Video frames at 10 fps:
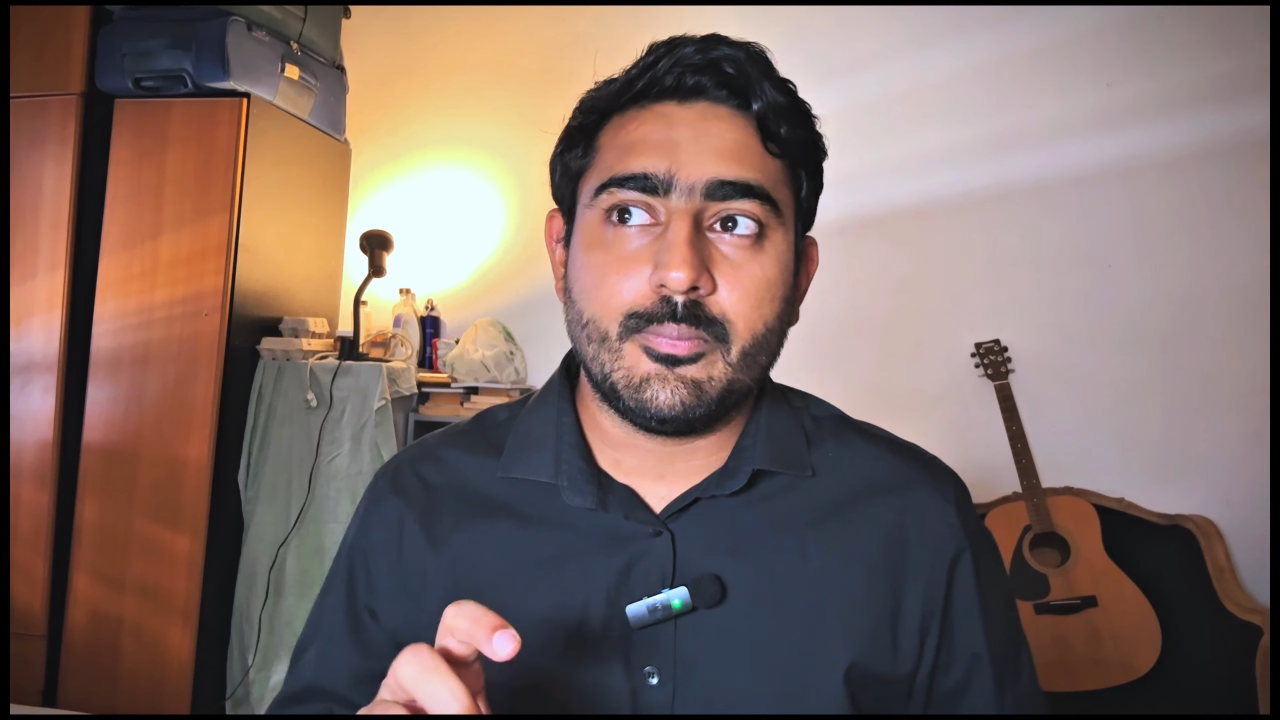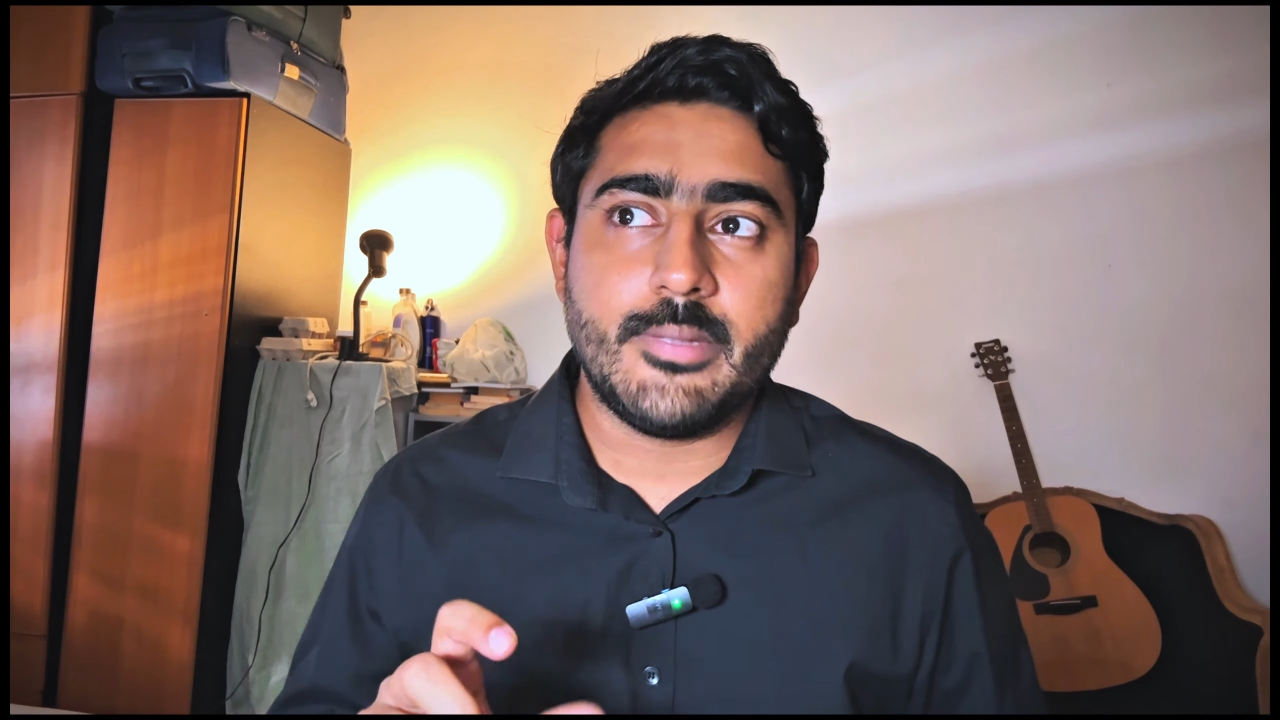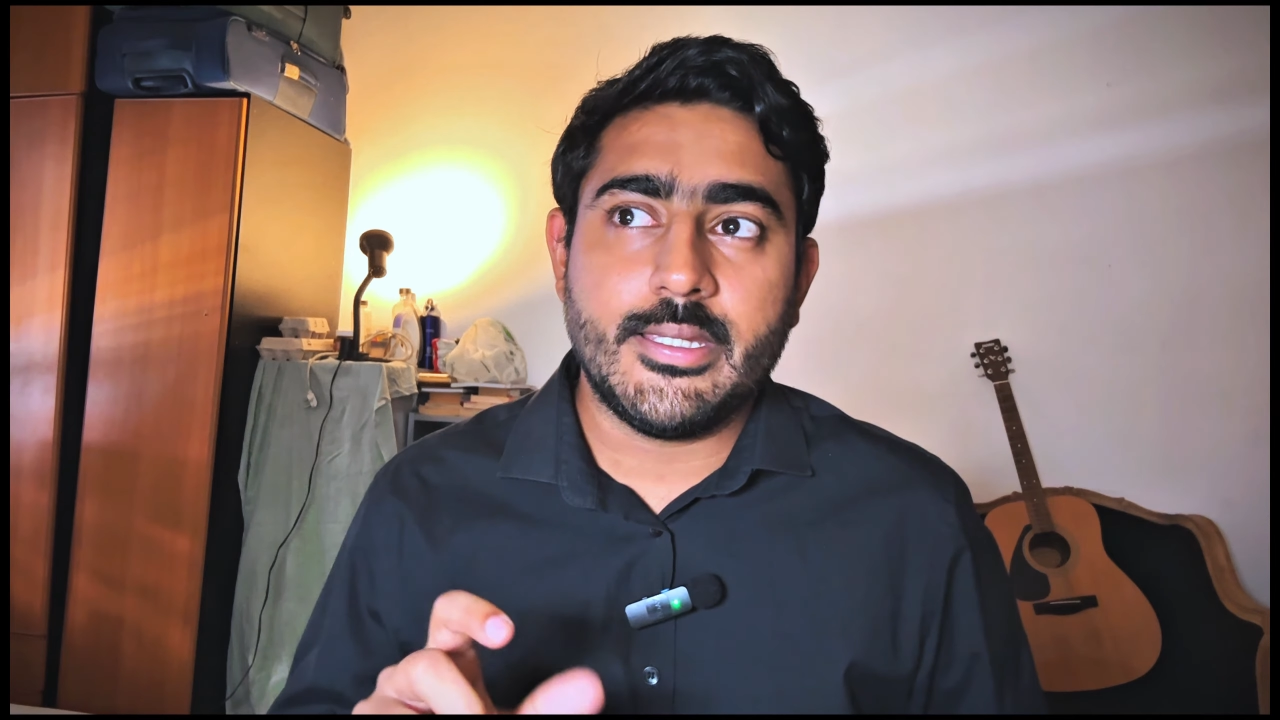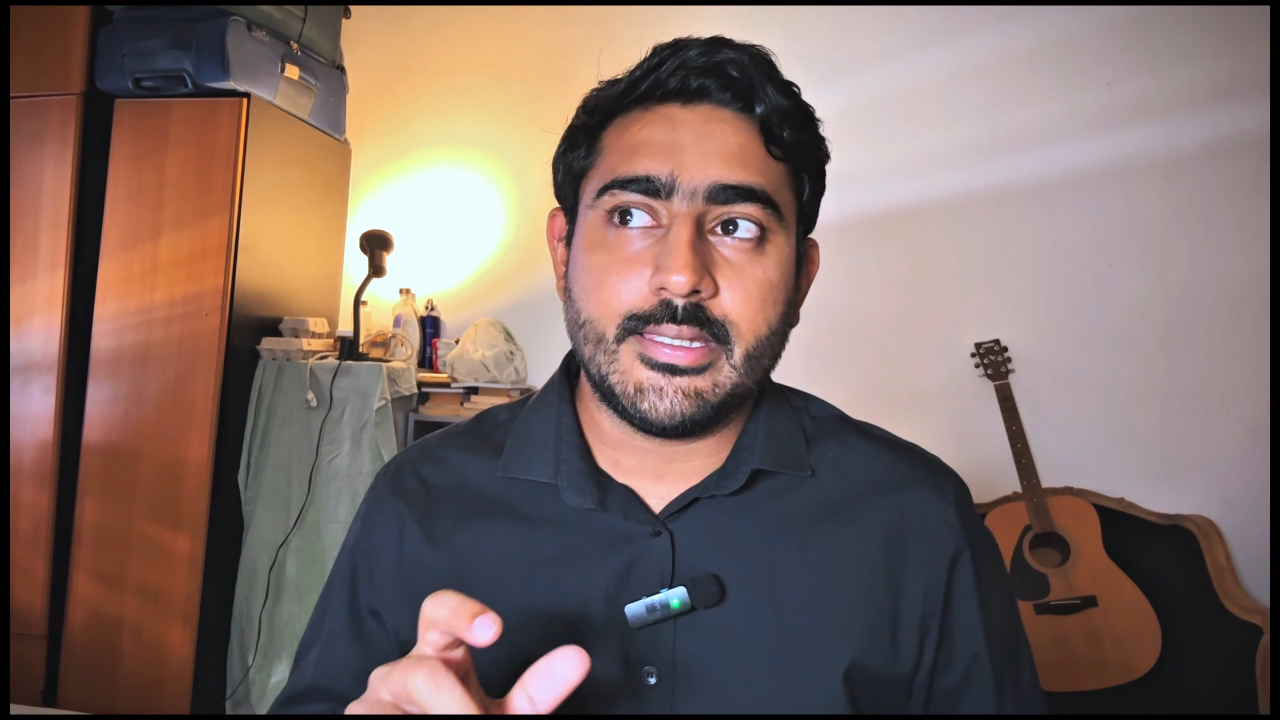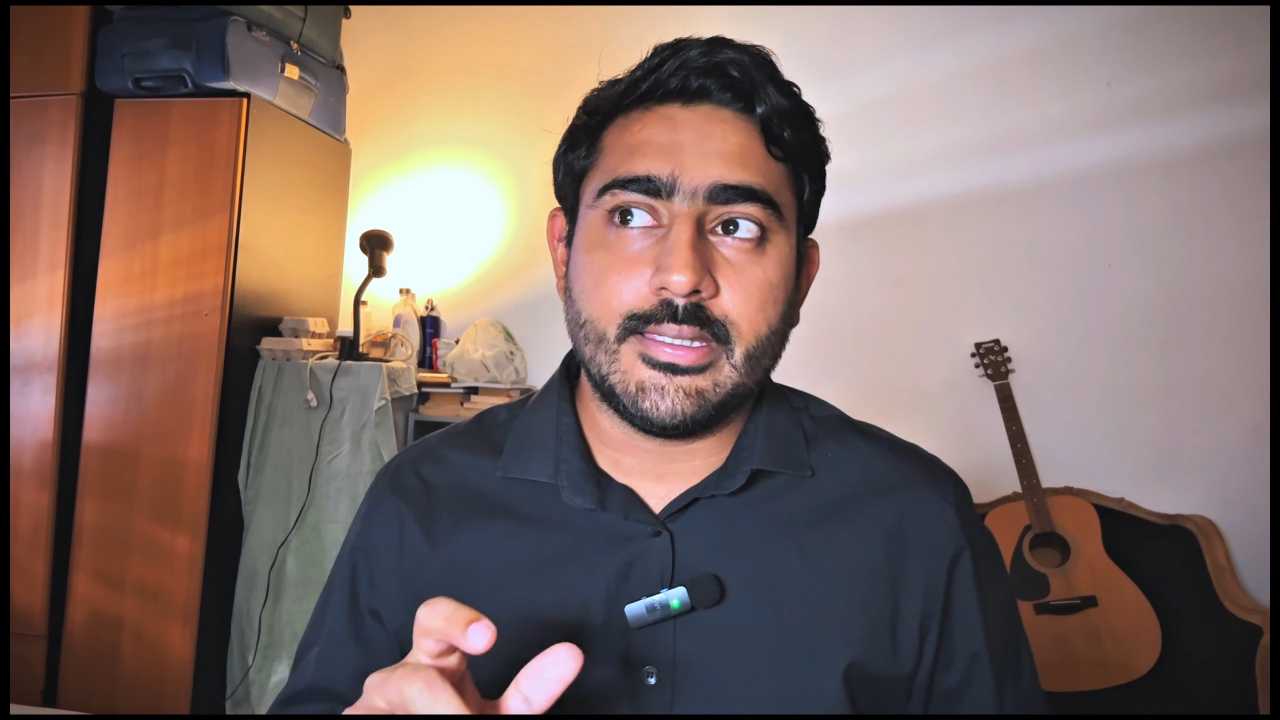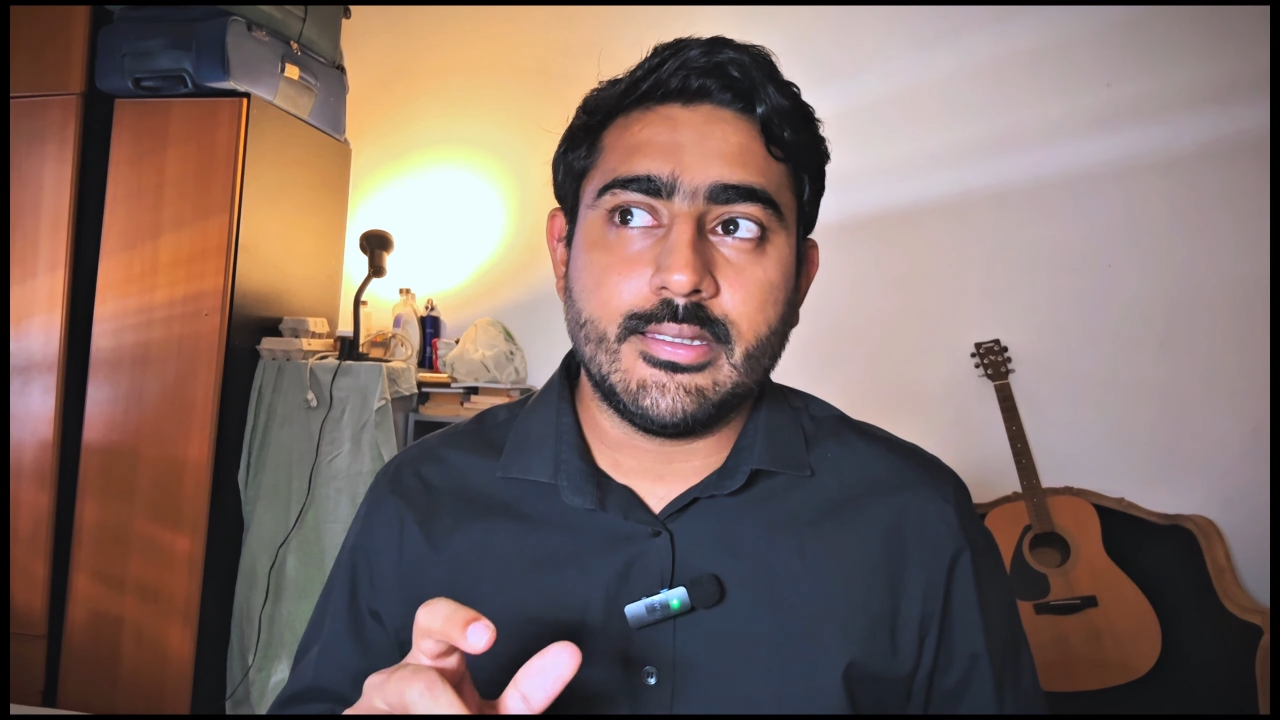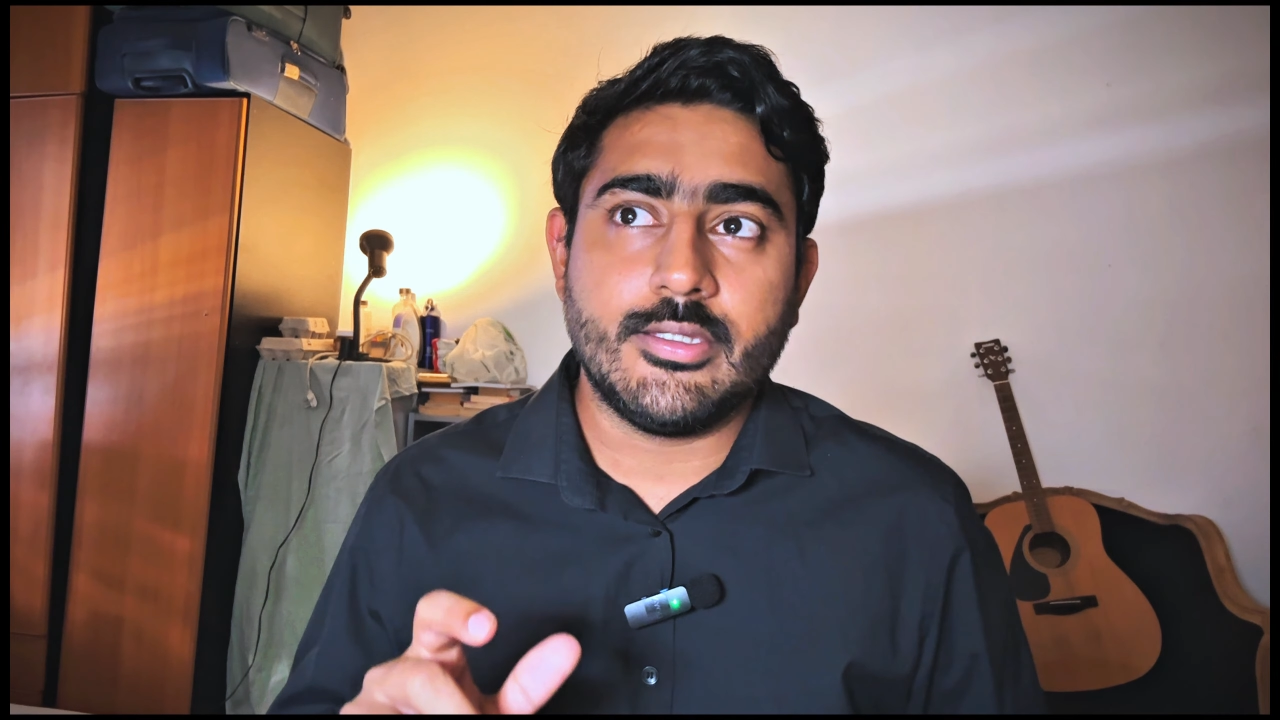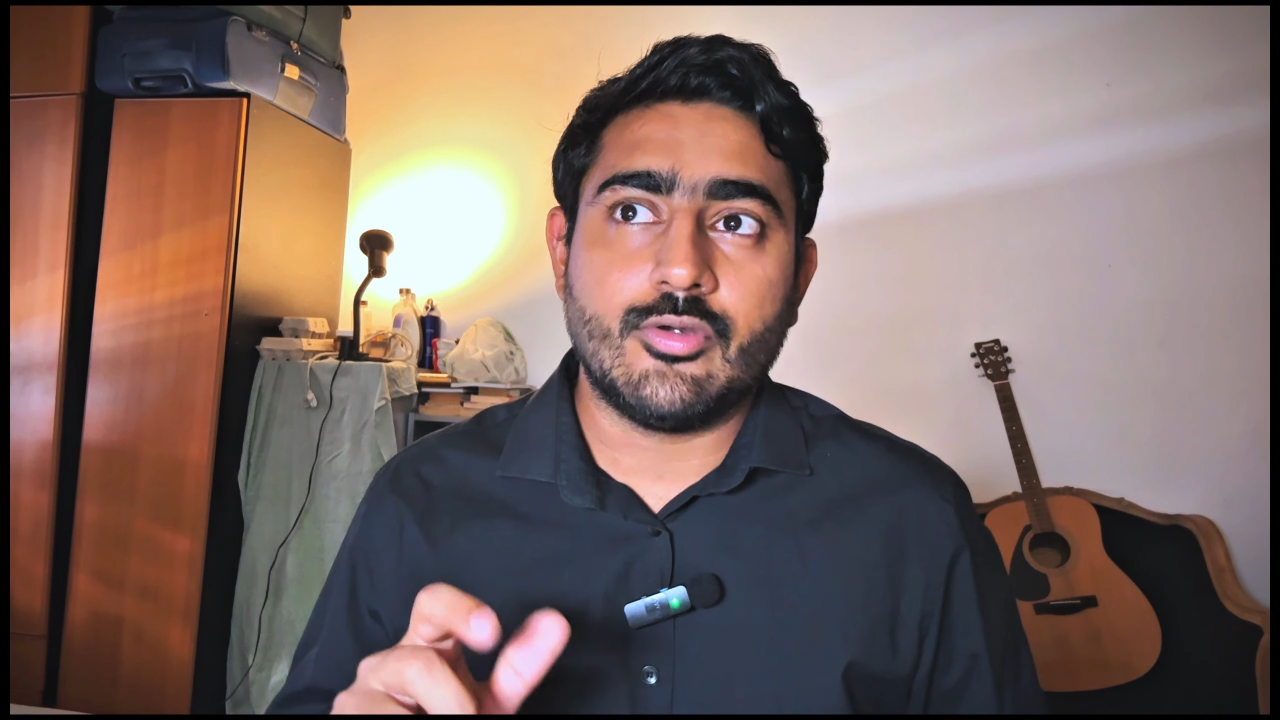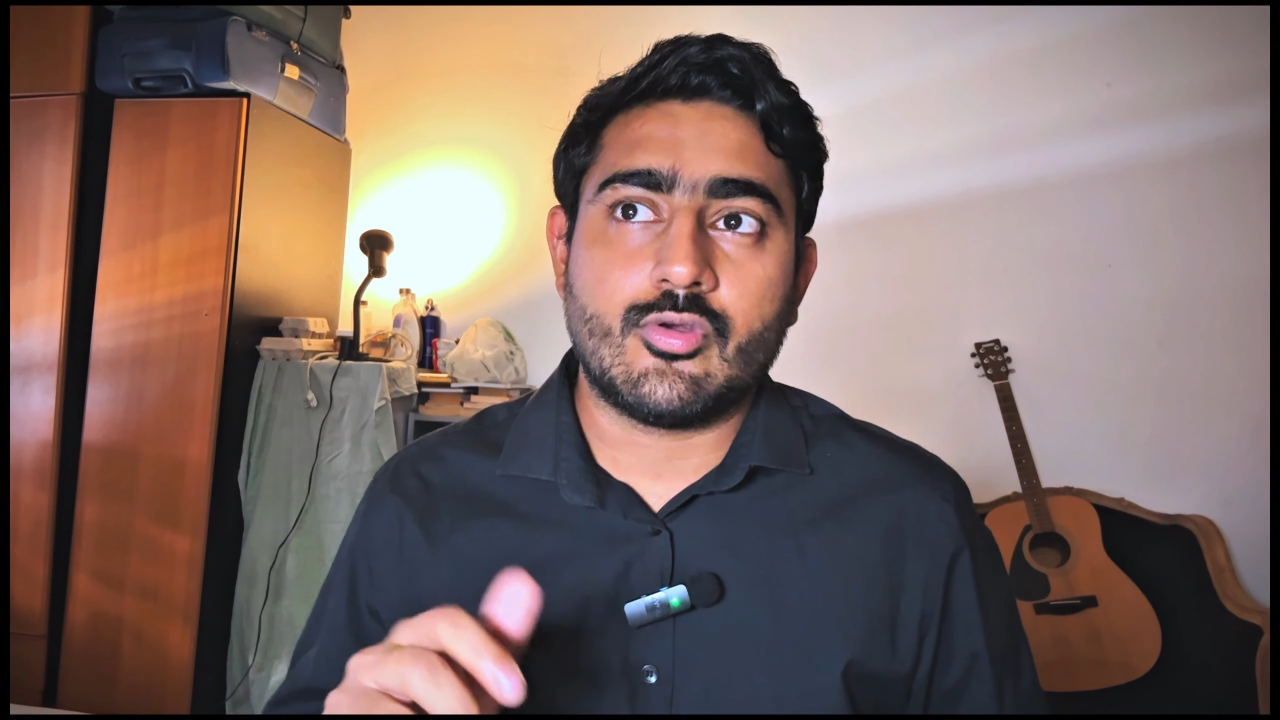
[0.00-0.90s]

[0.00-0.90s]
making your